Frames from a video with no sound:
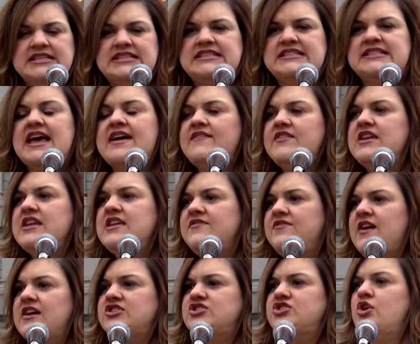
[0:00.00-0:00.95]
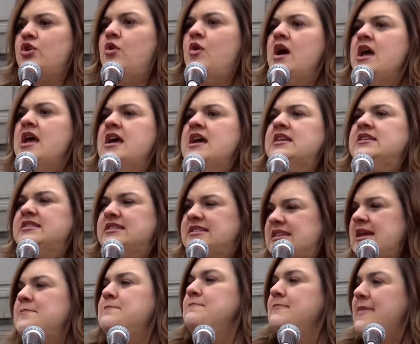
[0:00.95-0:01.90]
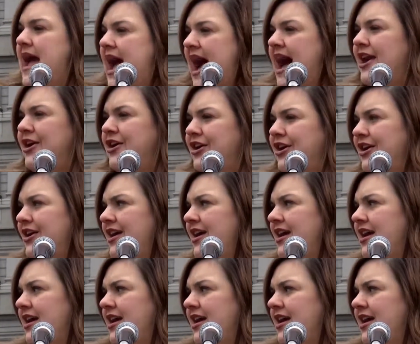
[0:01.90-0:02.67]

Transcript: 75. So does it matter?